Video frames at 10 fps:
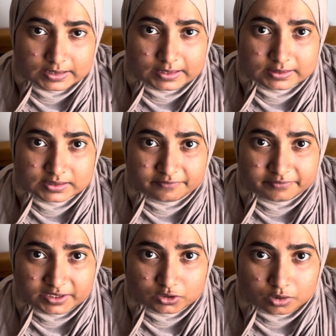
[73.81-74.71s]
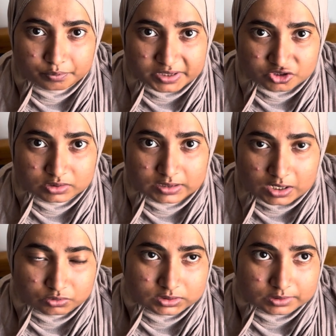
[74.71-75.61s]
and its effect on patient
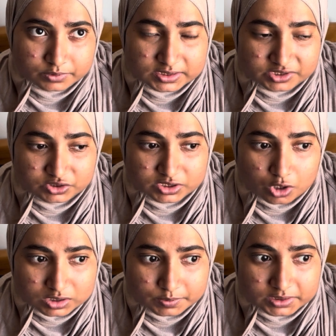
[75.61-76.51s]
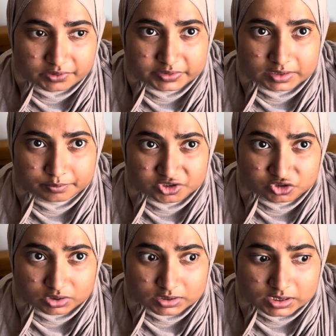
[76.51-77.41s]
outcomes such as hospital
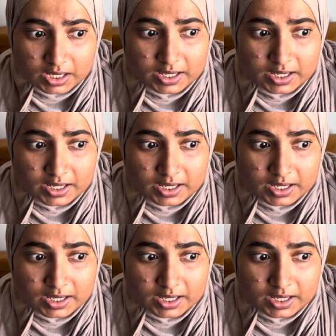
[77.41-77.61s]
readmissions